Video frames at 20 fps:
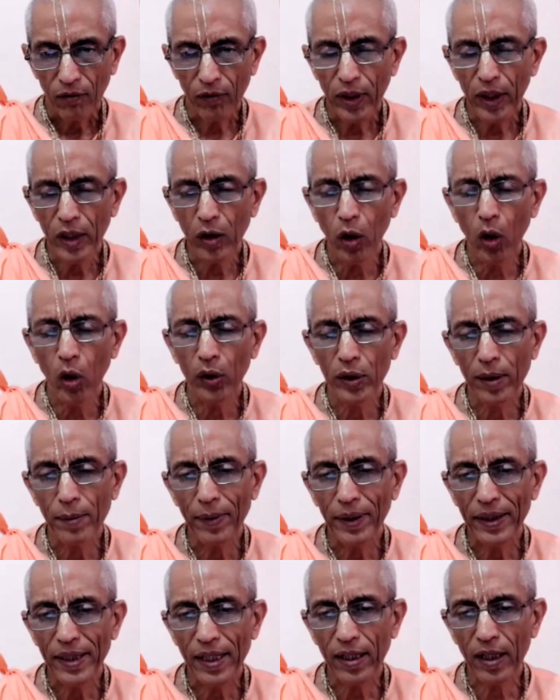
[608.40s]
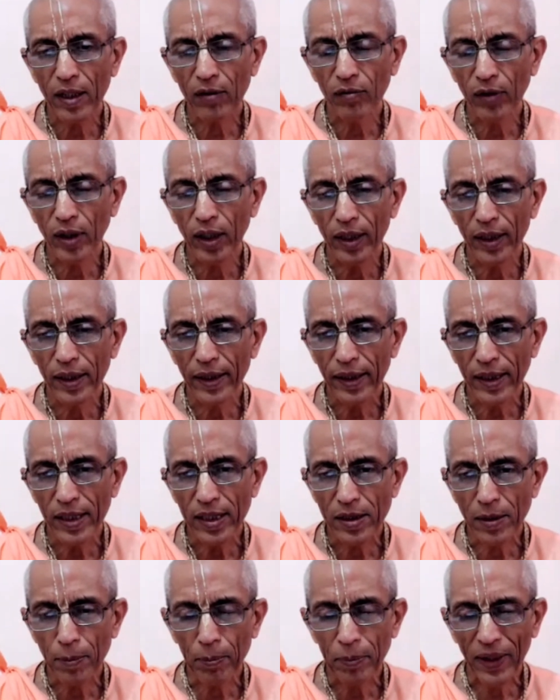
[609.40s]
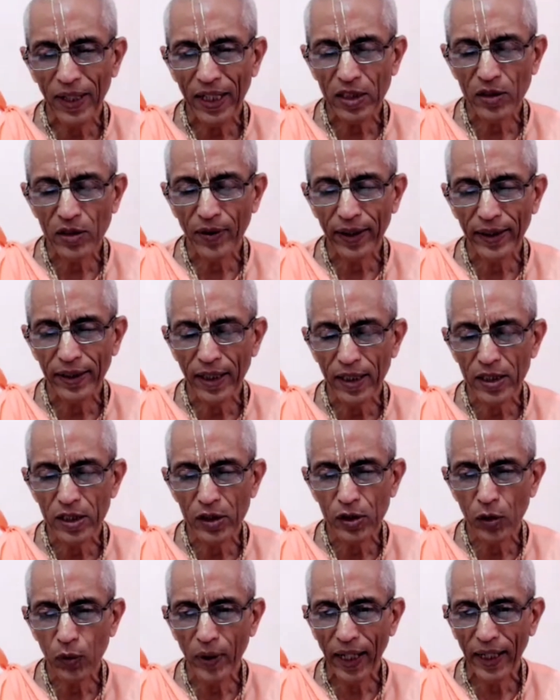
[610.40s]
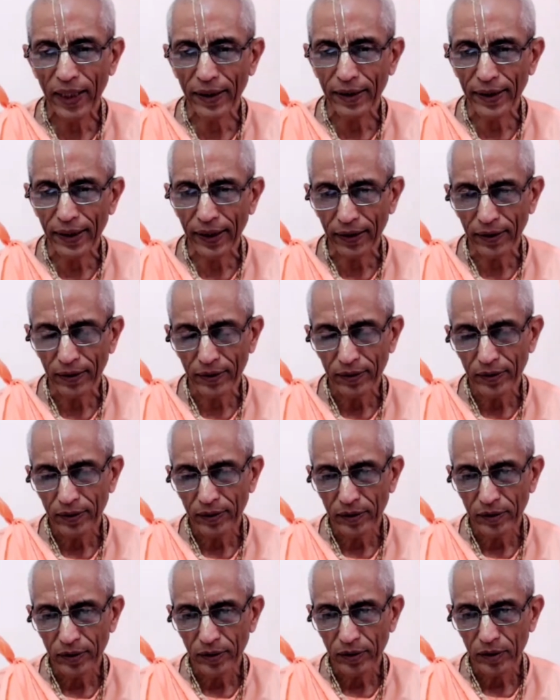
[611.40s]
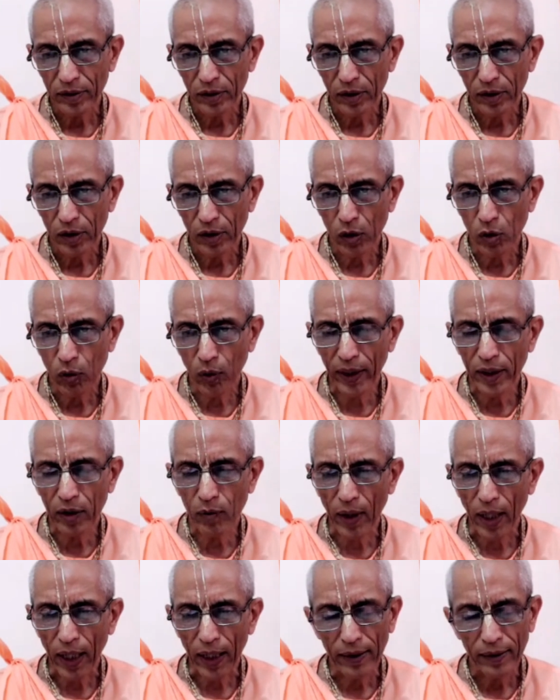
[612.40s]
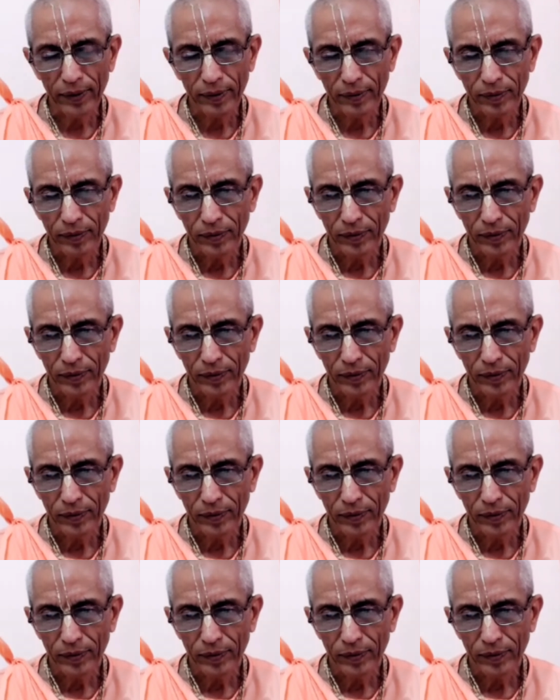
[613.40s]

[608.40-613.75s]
We know the material world is a place where there is duality, dvandva.